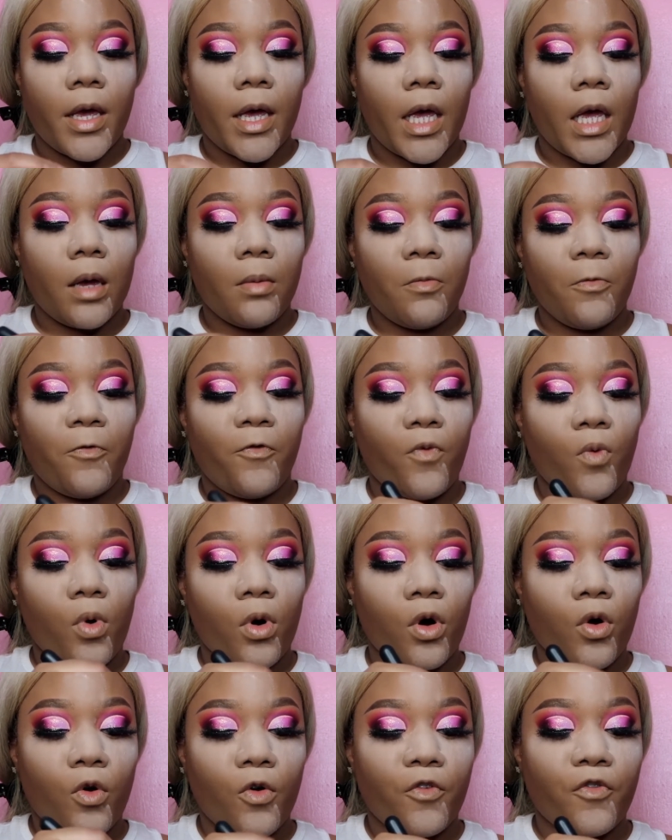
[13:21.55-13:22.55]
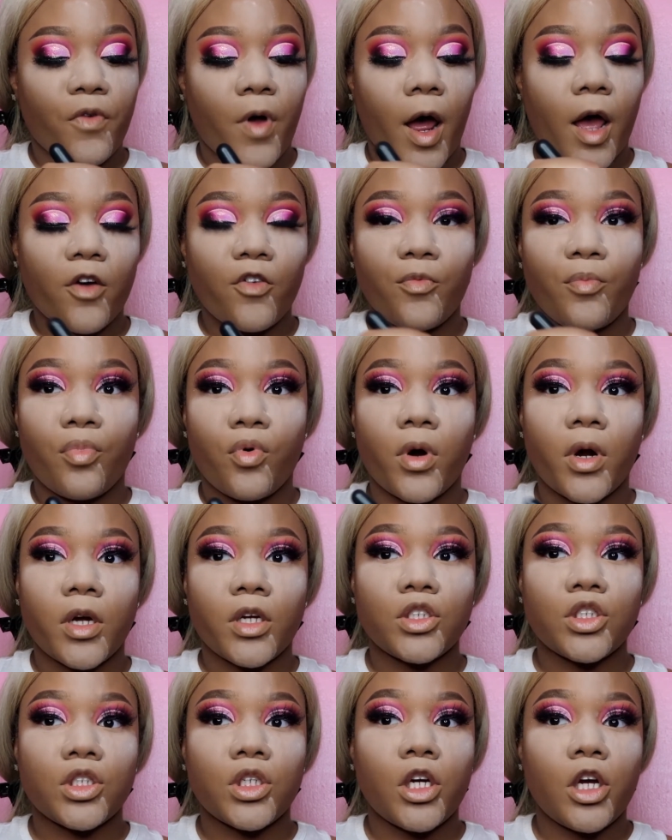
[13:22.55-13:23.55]
M405
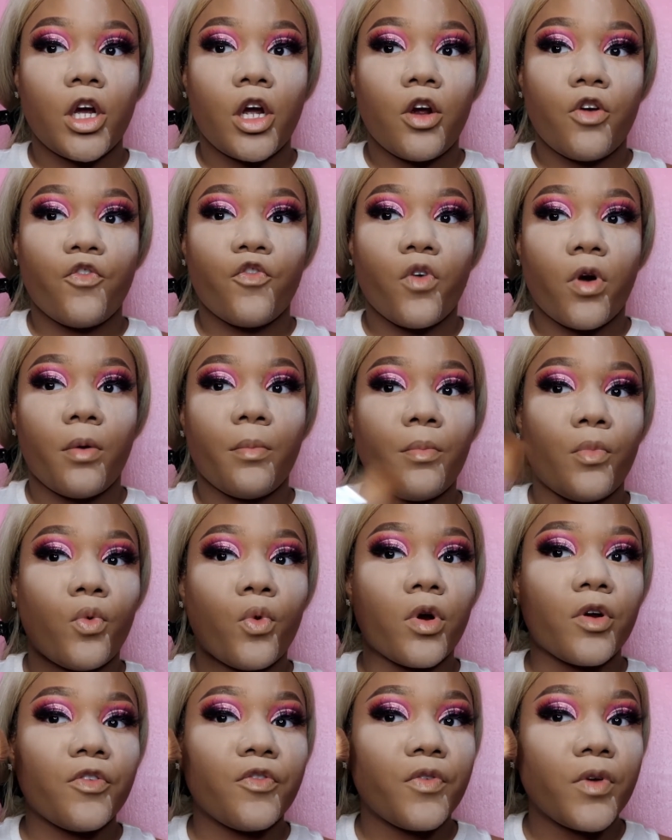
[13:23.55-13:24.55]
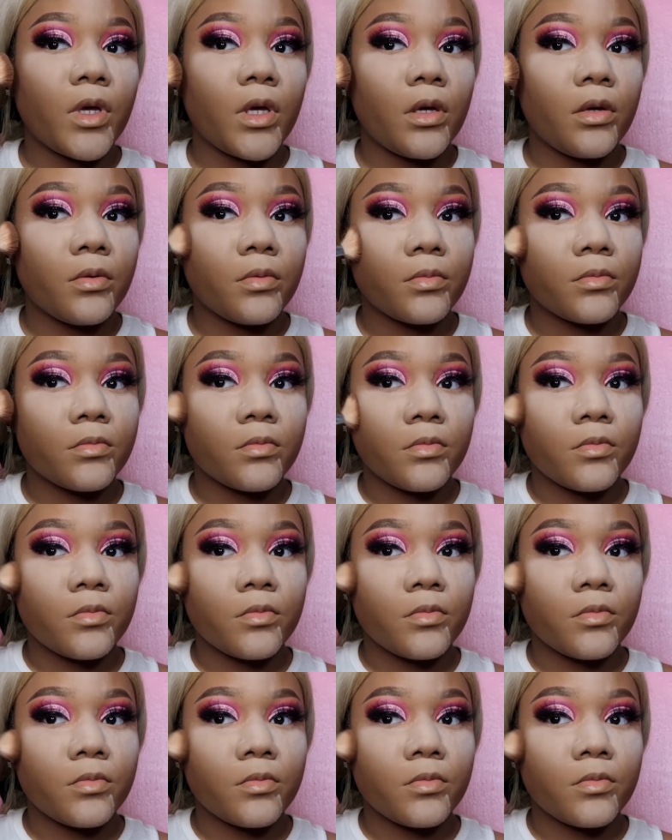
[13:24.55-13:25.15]
brush from Morphe,